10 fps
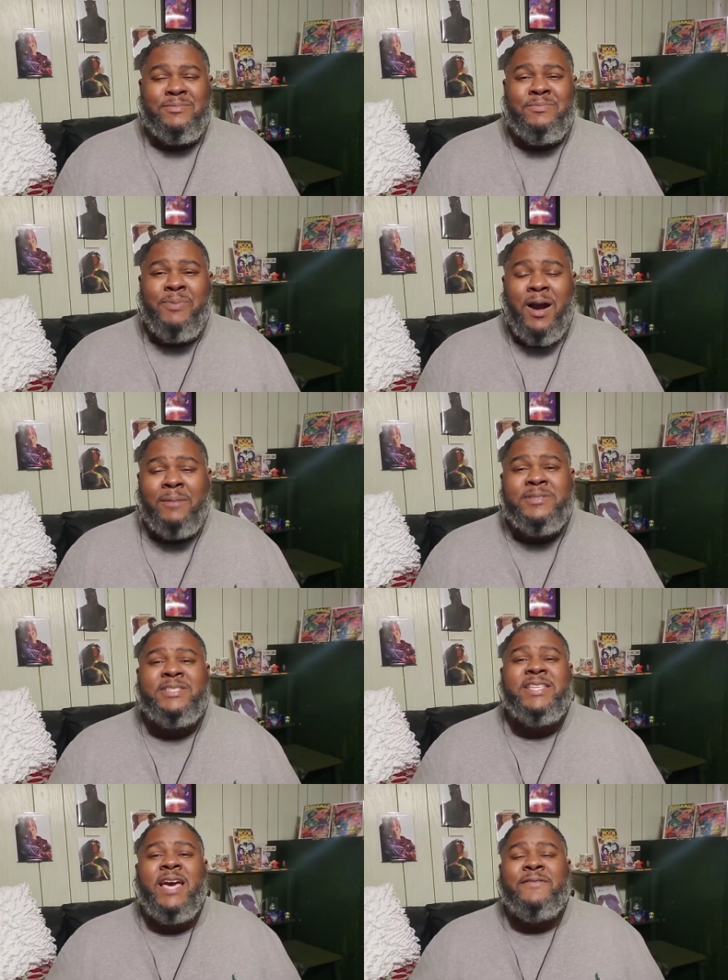Bob's
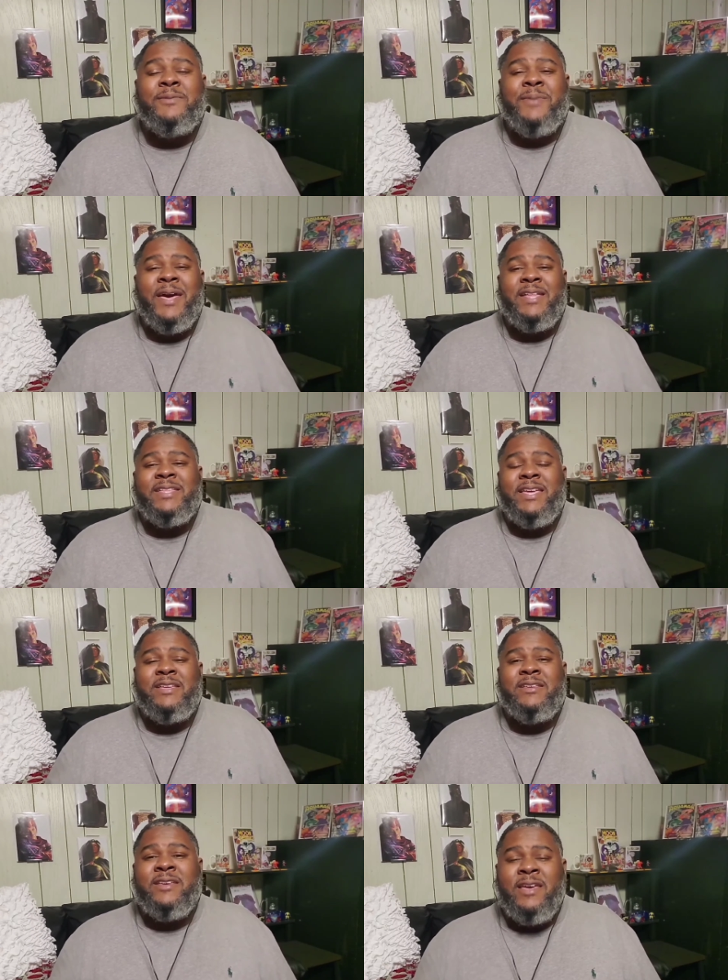just having a bad
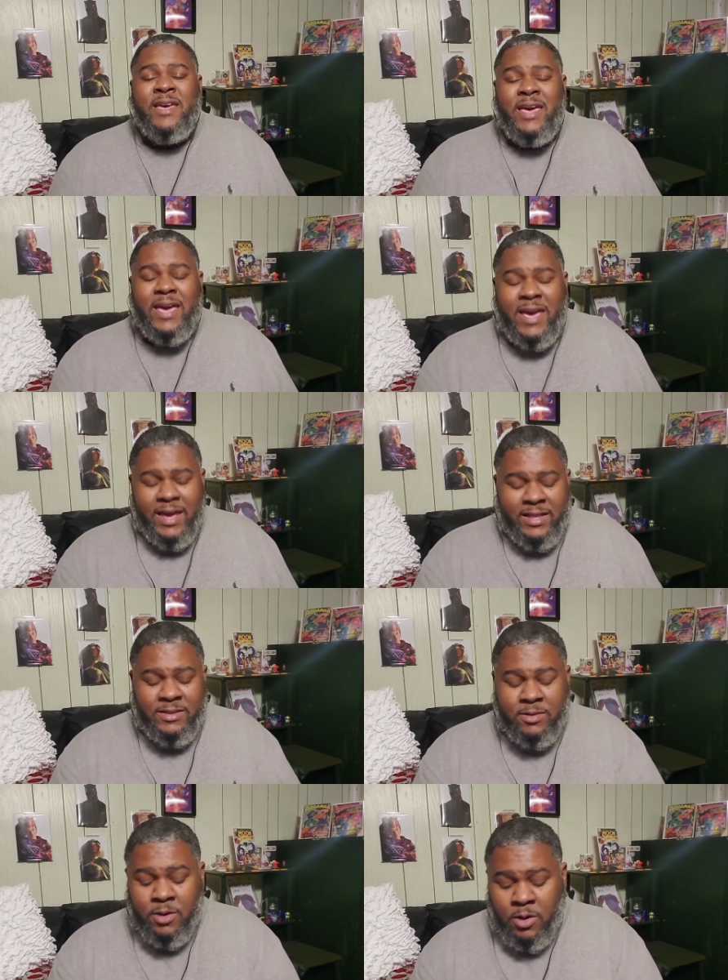day.
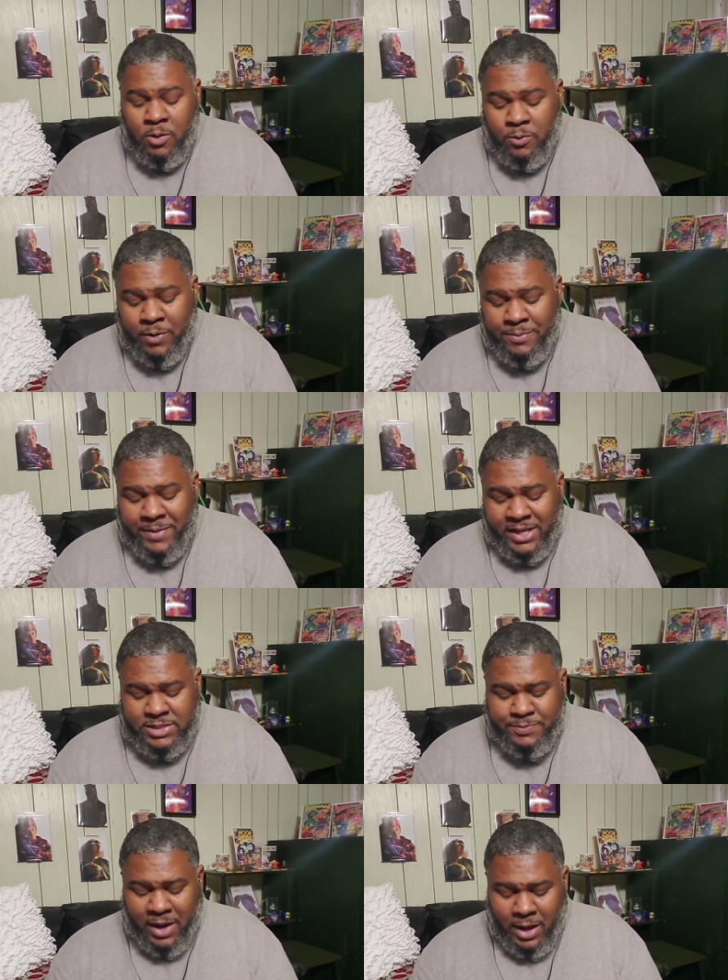And what
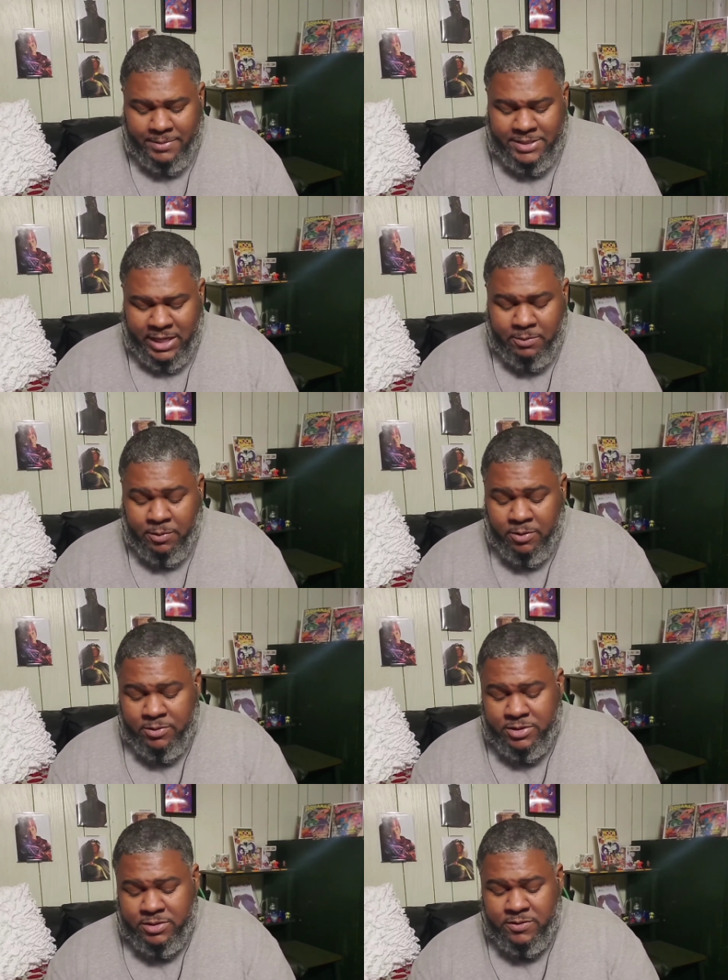makes Bob's day
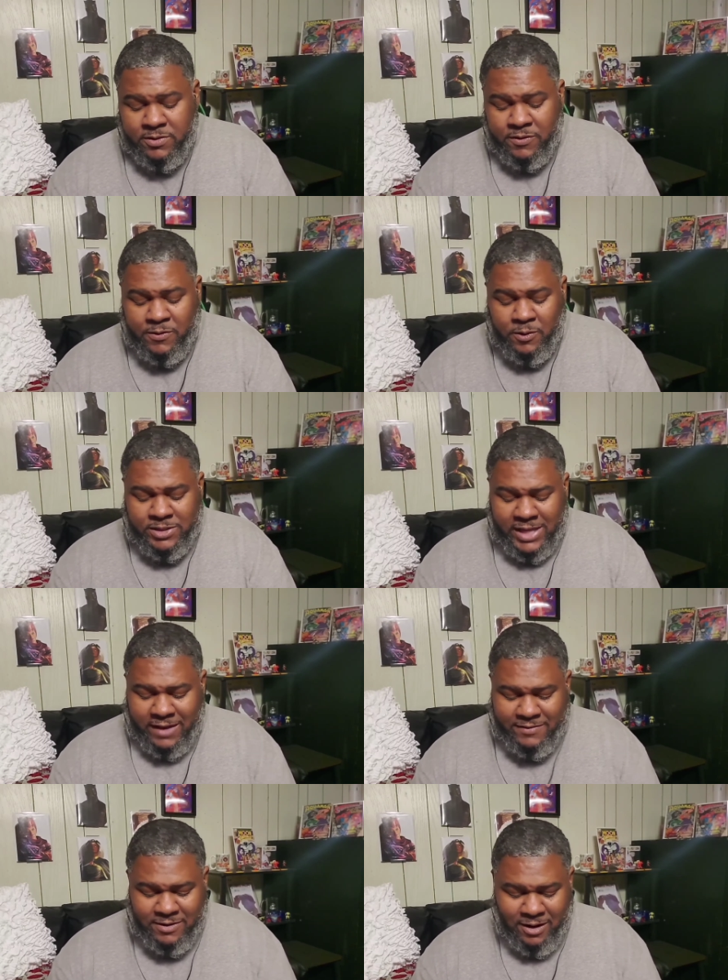worse, of course,
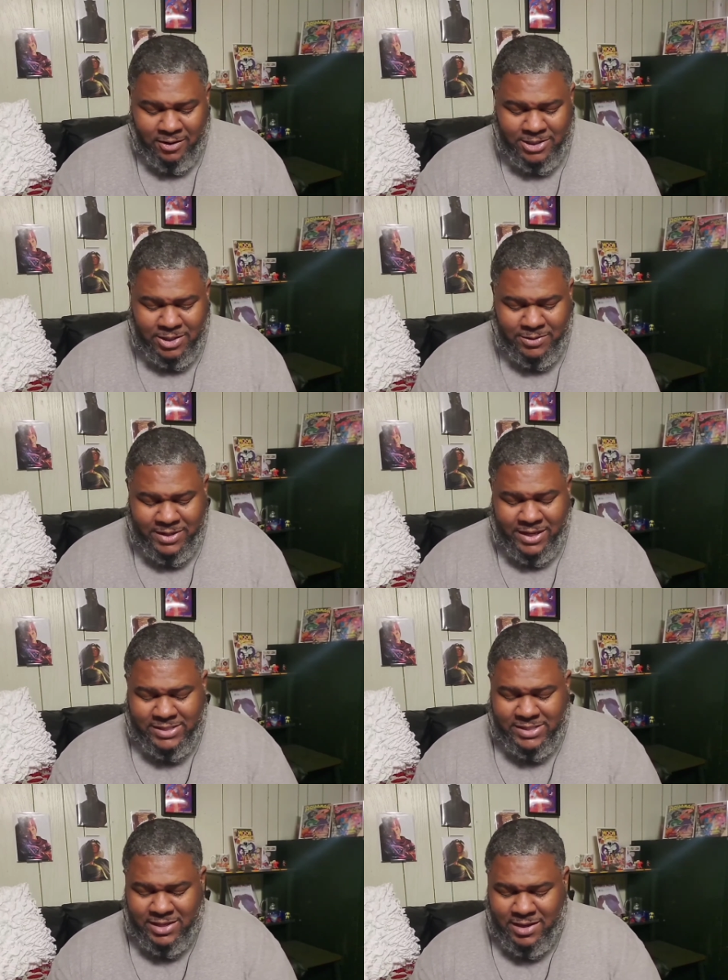after also
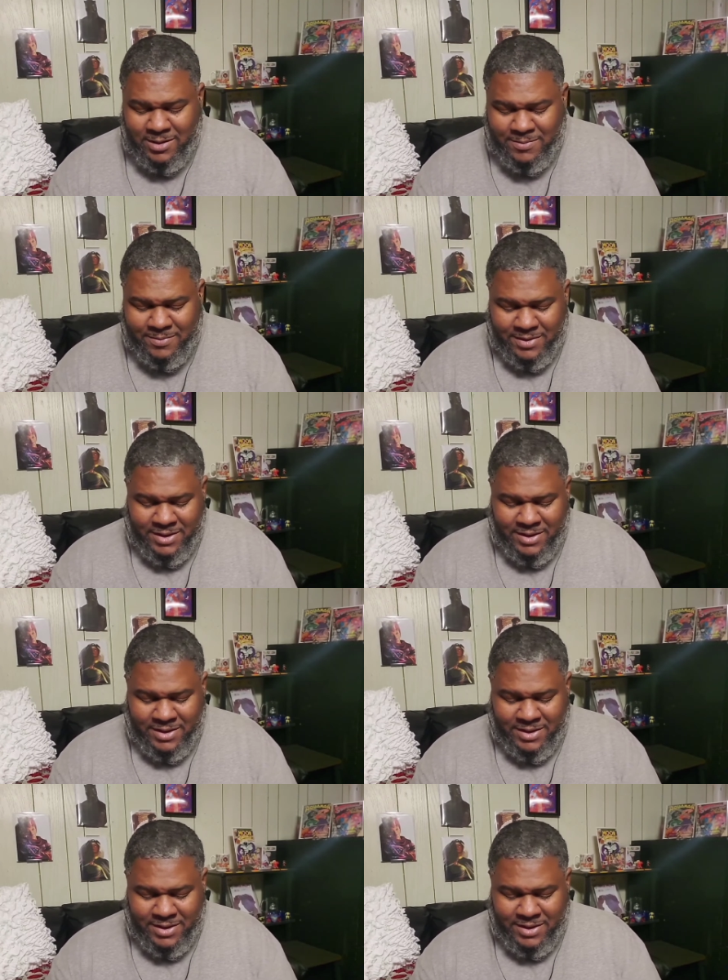getting robbed,